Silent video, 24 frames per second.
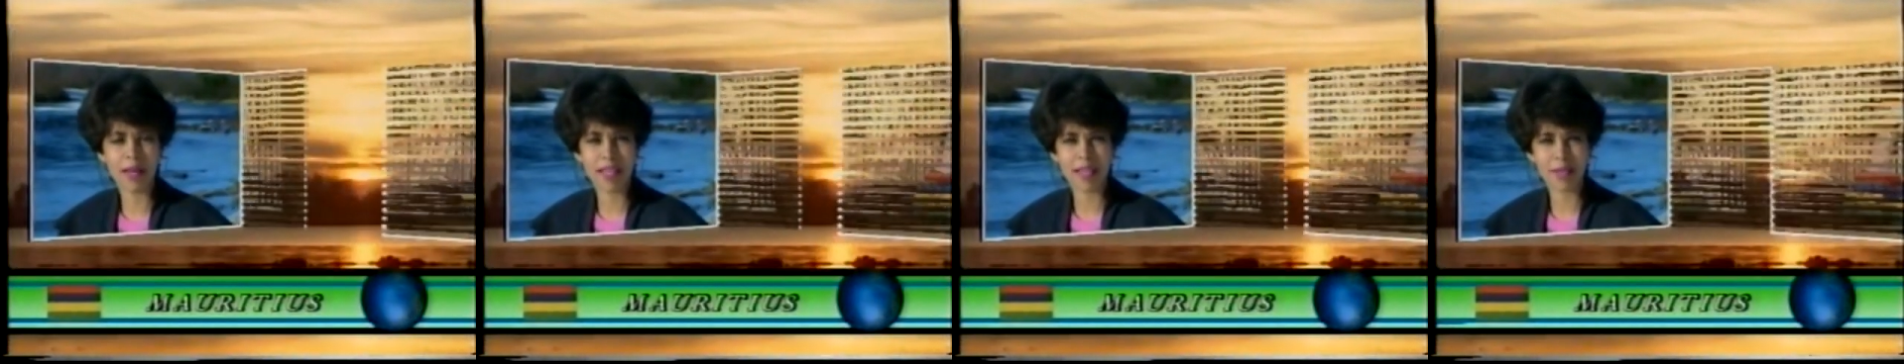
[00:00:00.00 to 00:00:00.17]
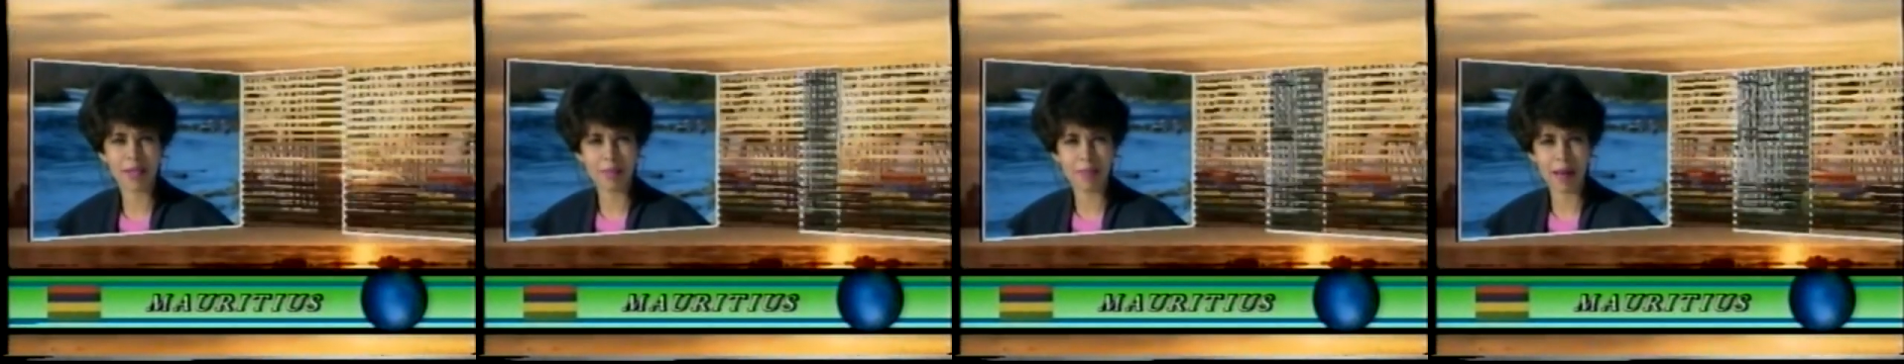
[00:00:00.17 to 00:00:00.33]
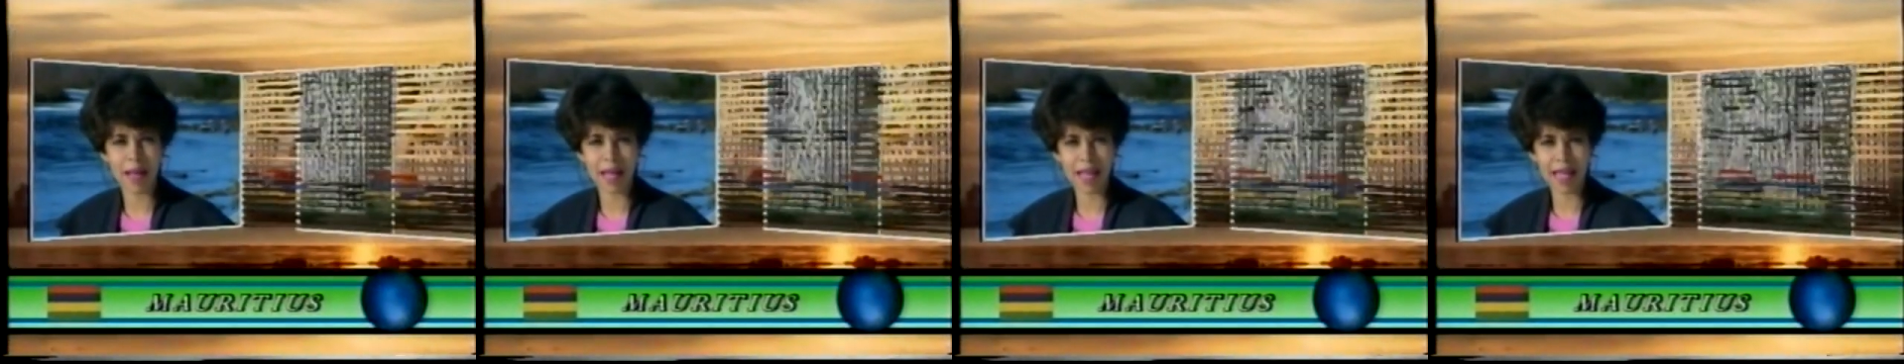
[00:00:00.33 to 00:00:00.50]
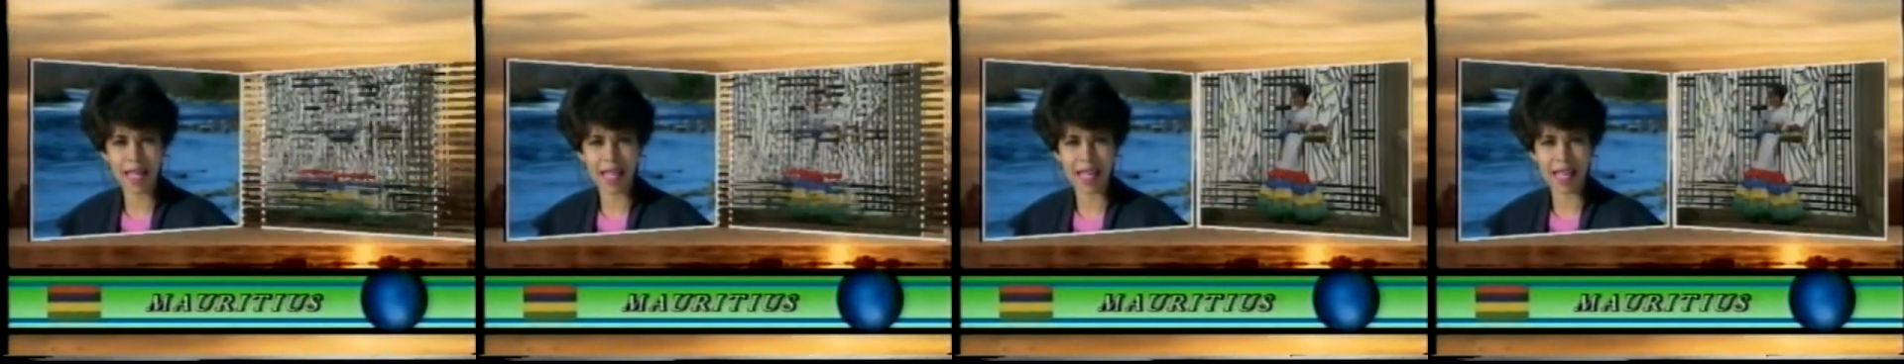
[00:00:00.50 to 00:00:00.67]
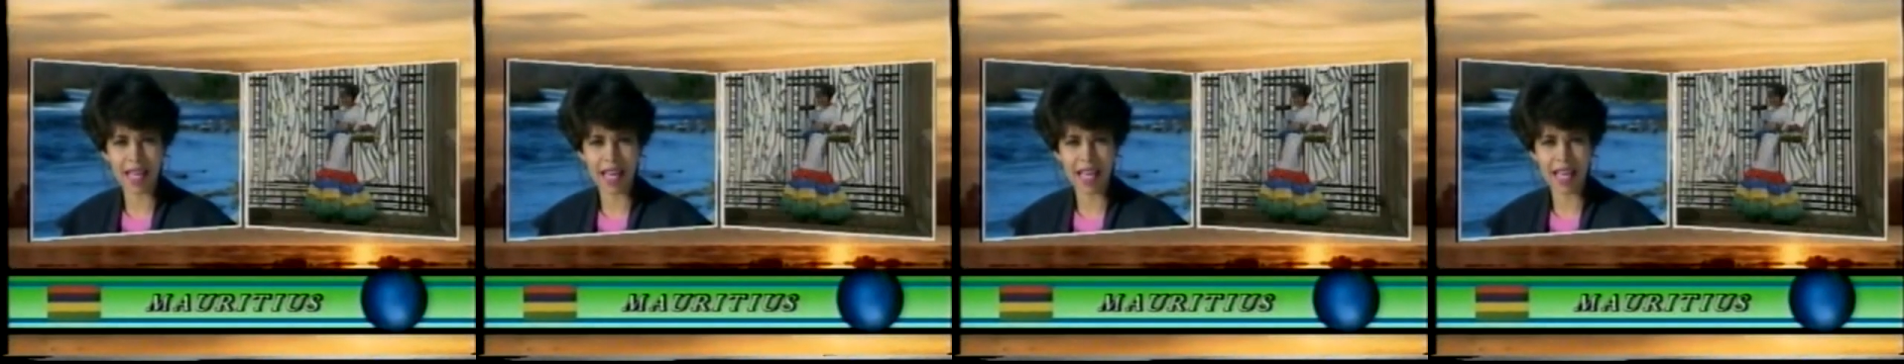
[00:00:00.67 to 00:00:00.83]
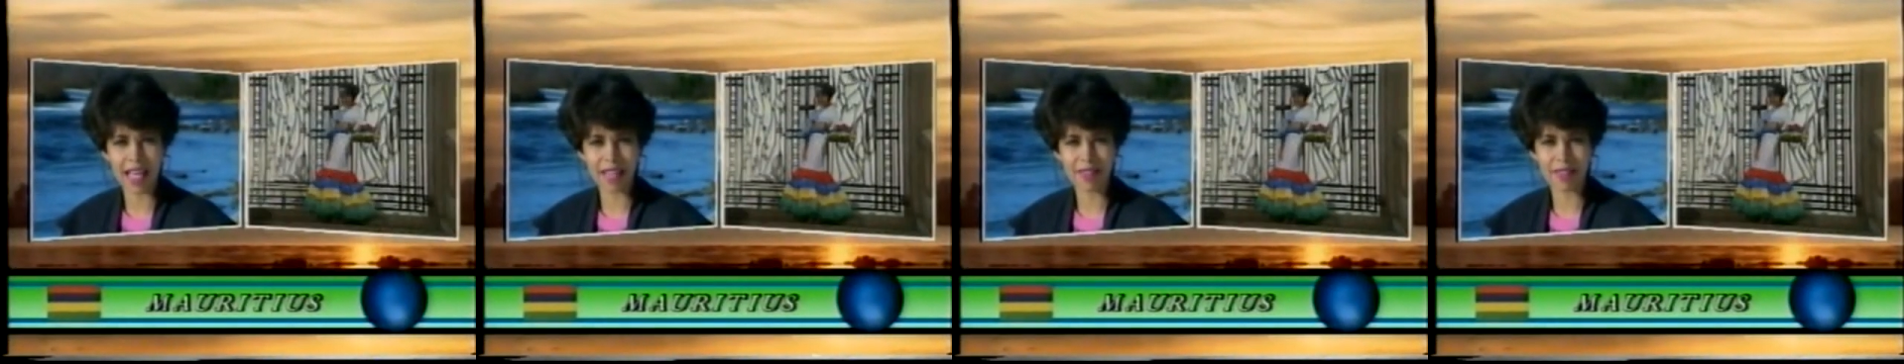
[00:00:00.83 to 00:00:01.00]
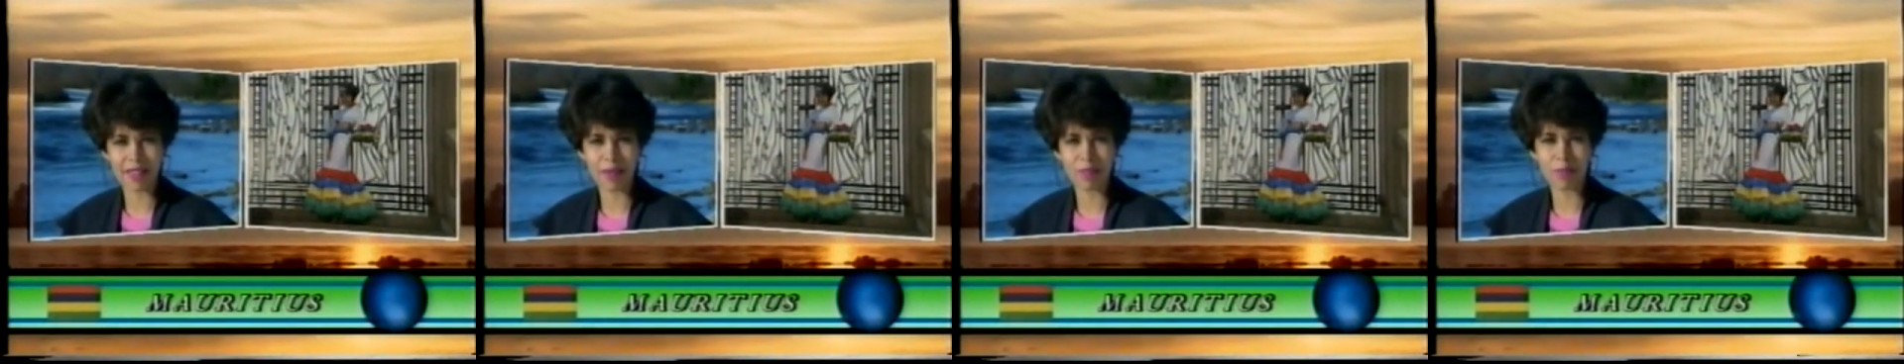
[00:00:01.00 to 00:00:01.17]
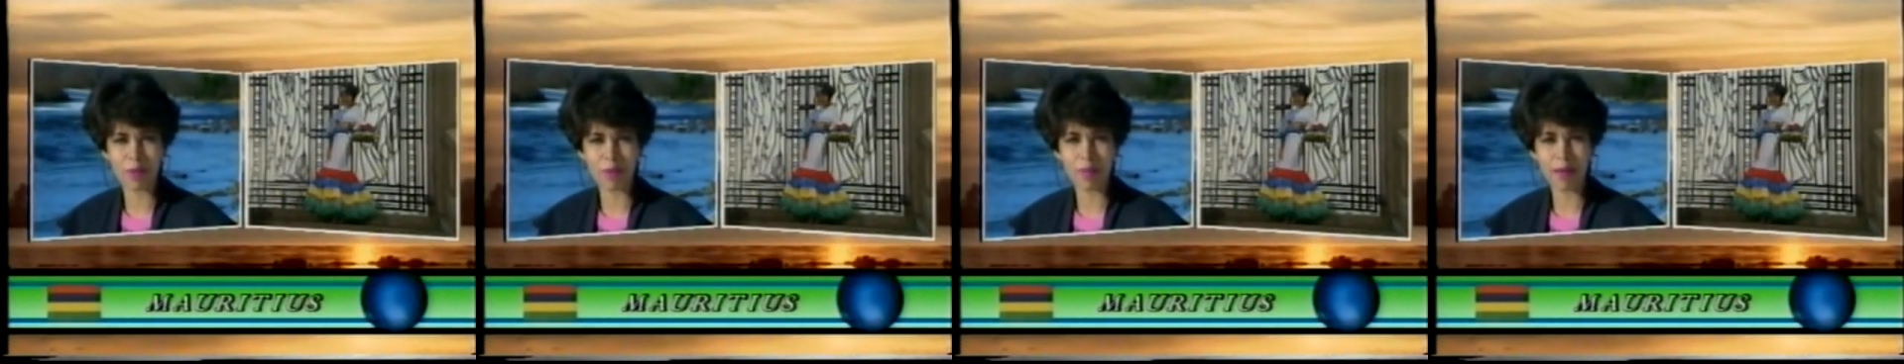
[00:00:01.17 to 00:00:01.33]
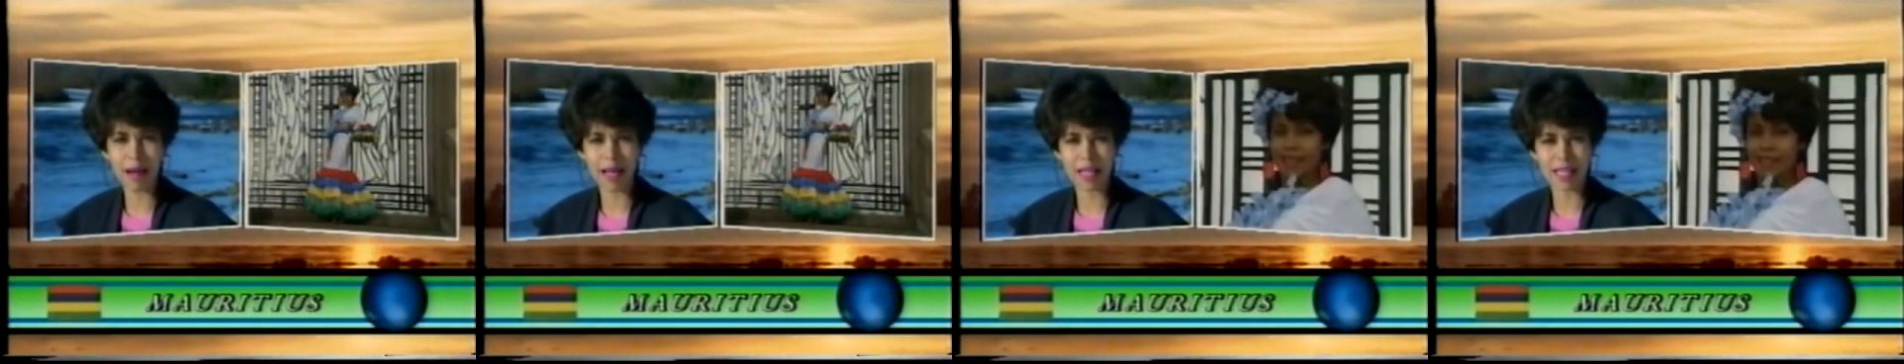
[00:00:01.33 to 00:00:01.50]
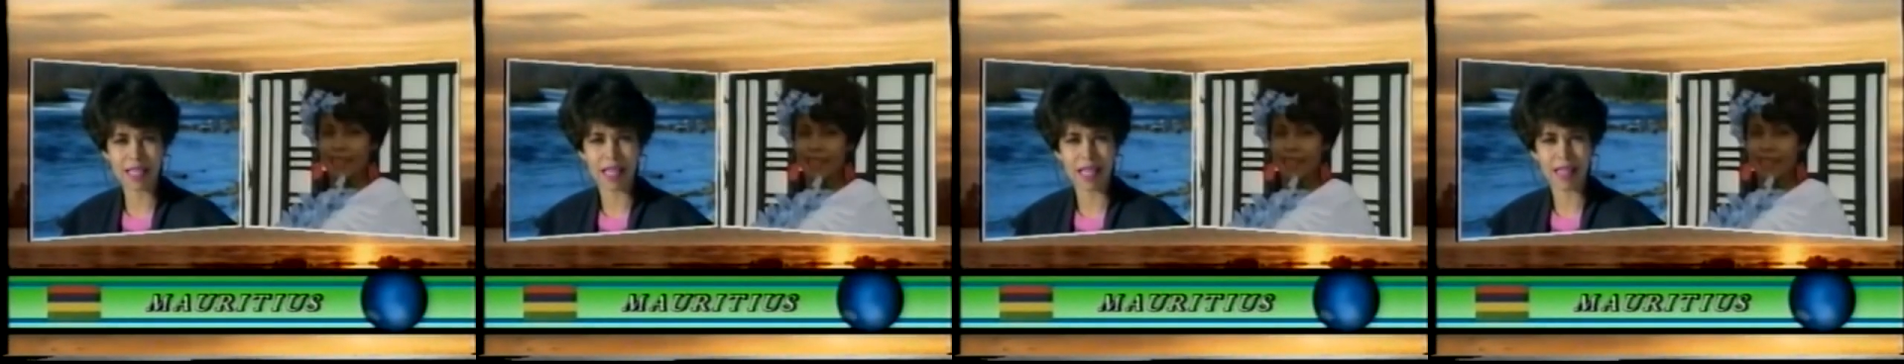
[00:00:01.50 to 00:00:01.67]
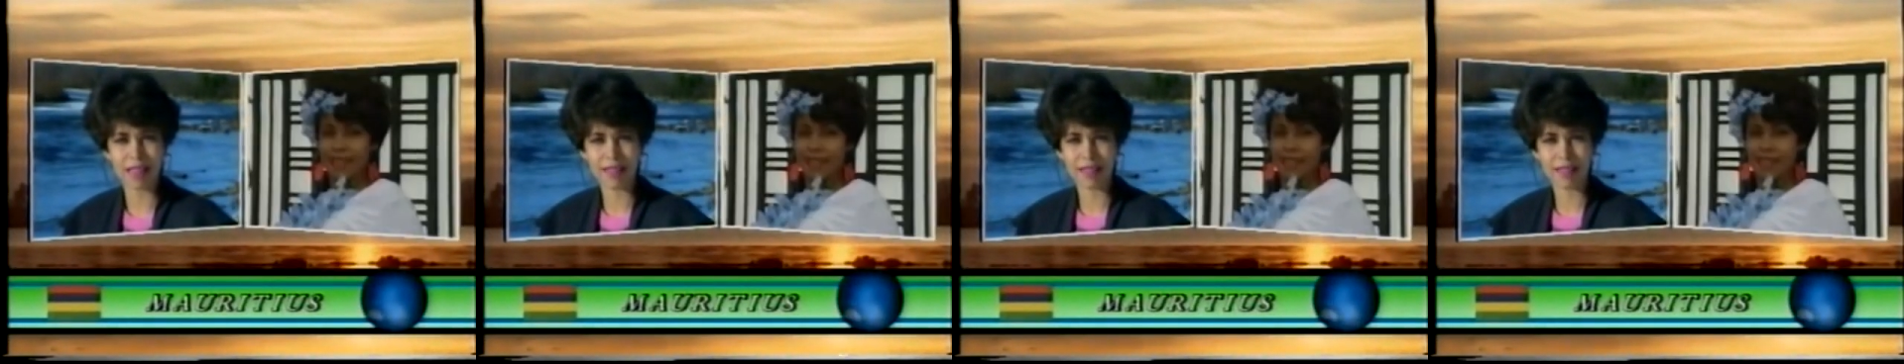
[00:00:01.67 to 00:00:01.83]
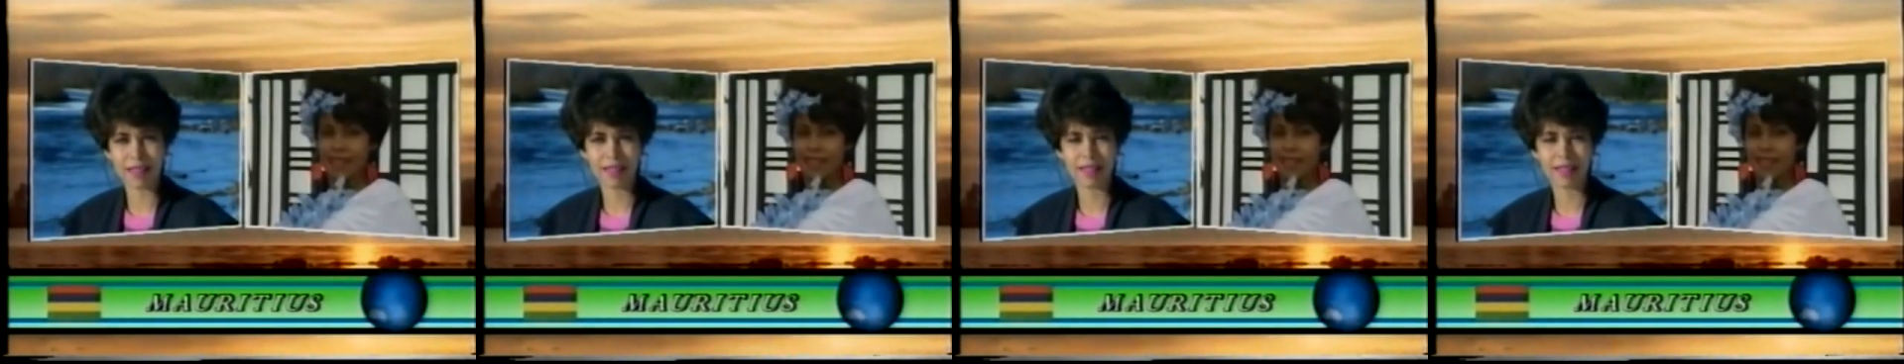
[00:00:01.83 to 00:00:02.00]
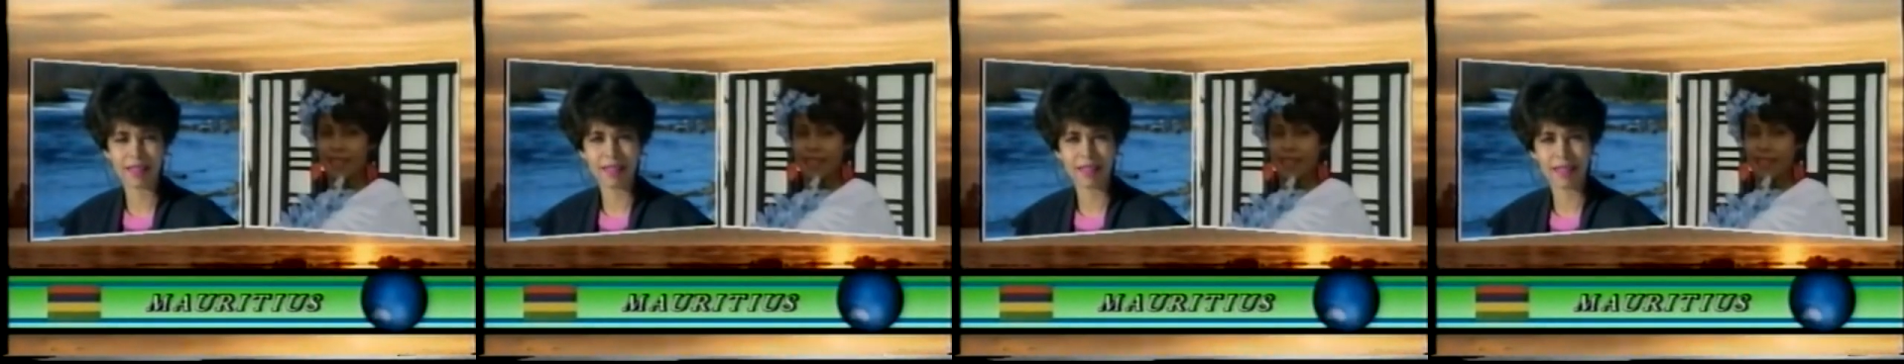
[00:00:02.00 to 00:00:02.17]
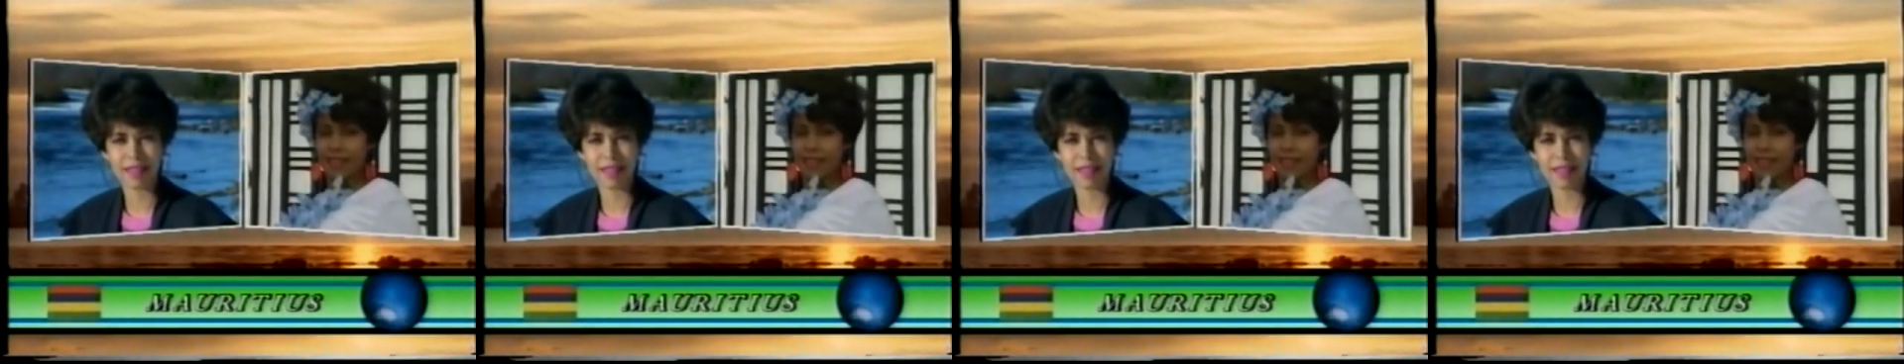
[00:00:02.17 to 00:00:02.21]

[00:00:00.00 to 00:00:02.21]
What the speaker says: I work in a bank and I live in Bubata.